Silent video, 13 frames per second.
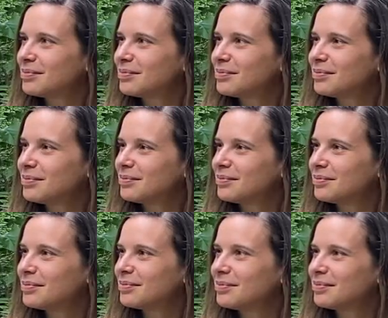
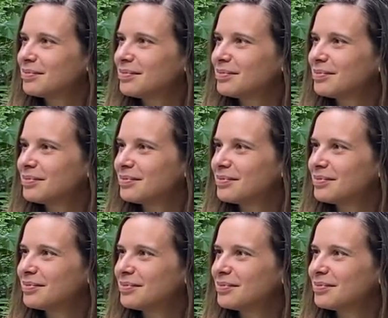
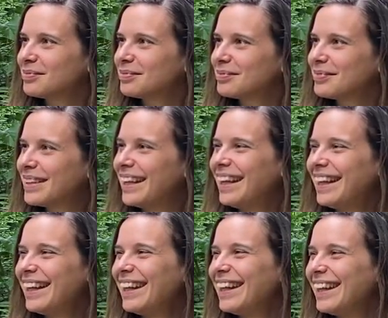
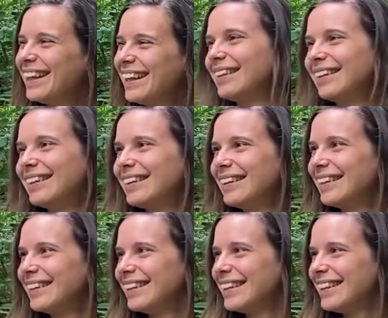
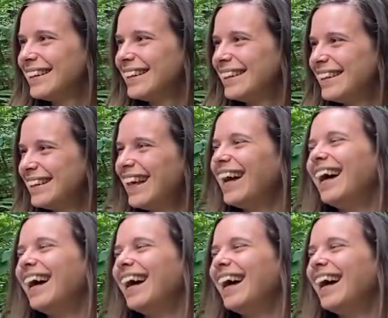This person isn't speaking.